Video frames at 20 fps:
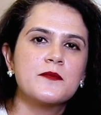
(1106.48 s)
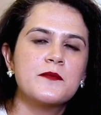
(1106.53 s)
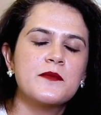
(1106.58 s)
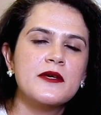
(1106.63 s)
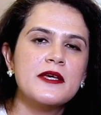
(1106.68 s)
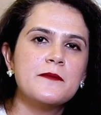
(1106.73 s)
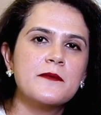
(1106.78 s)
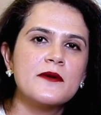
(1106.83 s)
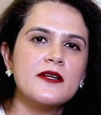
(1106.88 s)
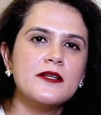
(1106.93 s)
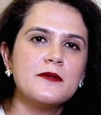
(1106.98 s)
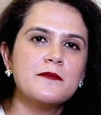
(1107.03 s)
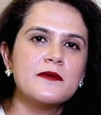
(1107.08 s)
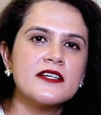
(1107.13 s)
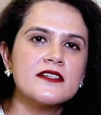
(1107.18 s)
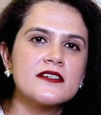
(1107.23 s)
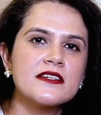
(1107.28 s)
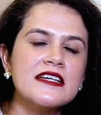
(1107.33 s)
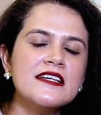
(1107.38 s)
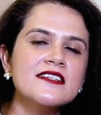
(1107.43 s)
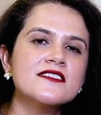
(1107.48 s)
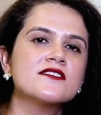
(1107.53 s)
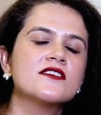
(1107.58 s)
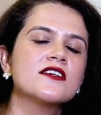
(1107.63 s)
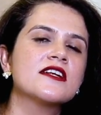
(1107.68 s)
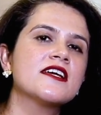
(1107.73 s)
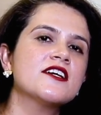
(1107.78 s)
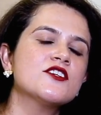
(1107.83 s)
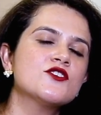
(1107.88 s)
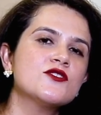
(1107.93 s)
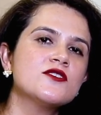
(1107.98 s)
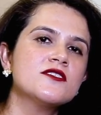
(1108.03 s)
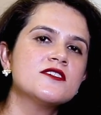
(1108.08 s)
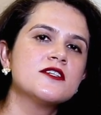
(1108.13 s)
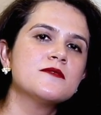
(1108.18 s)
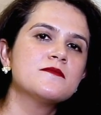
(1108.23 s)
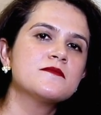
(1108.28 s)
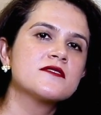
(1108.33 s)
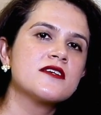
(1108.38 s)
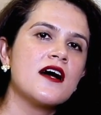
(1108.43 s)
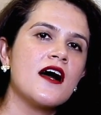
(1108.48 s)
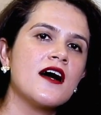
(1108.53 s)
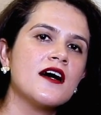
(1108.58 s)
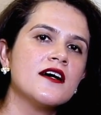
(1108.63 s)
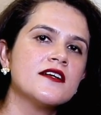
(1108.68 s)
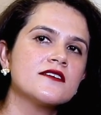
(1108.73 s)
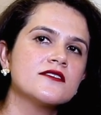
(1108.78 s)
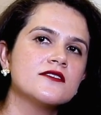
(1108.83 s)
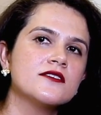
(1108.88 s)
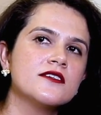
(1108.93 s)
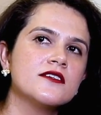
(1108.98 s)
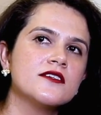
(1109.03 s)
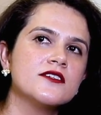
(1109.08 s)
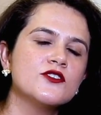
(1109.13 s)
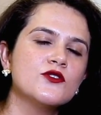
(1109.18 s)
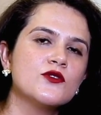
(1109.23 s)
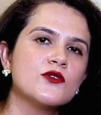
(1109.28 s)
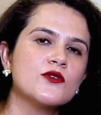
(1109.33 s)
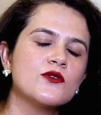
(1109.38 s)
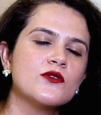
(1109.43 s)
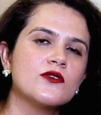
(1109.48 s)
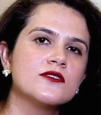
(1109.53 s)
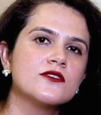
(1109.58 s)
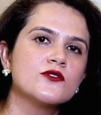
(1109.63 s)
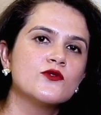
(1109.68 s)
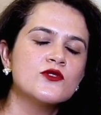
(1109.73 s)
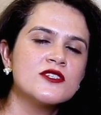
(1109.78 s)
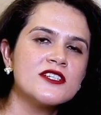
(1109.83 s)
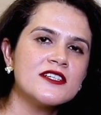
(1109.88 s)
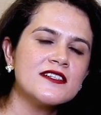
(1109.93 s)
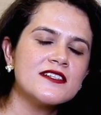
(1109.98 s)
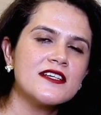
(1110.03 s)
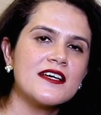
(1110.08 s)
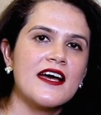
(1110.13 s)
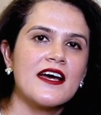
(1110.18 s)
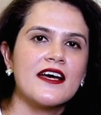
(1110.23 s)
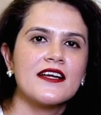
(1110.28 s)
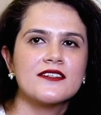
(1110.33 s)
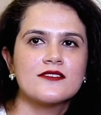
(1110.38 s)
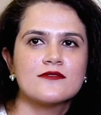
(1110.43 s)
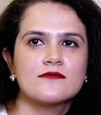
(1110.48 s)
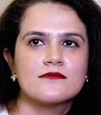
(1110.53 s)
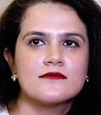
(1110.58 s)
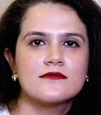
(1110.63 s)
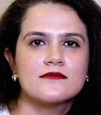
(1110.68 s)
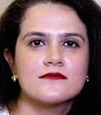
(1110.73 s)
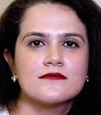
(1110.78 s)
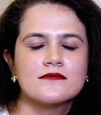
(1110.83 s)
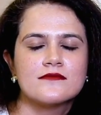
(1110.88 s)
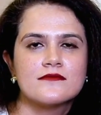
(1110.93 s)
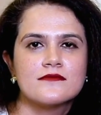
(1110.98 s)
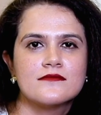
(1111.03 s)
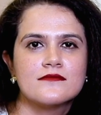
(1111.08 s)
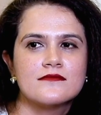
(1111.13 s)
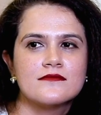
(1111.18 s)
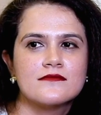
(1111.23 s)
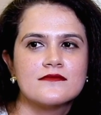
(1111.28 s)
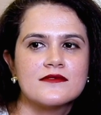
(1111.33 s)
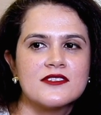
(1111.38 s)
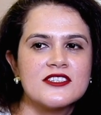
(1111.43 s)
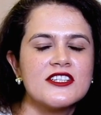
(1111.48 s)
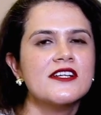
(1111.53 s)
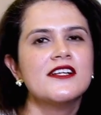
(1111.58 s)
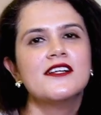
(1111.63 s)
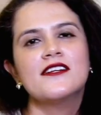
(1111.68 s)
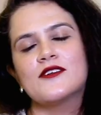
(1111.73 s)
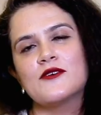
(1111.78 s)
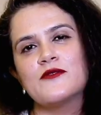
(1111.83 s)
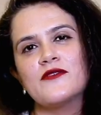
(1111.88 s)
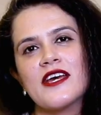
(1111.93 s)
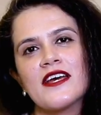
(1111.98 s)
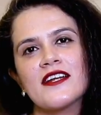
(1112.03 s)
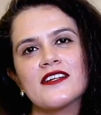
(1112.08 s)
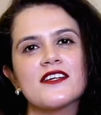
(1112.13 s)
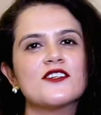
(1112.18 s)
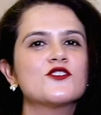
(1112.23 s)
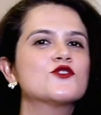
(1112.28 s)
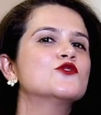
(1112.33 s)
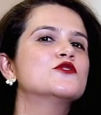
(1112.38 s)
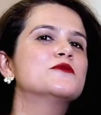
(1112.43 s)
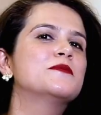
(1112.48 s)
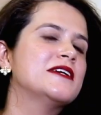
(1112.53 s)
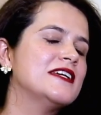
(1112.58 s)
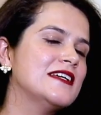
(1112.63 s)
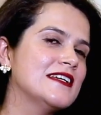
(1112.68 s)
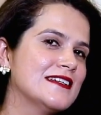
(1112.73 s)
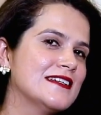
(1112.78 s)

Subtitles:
people, but these relationships are, rooted and till where they should be.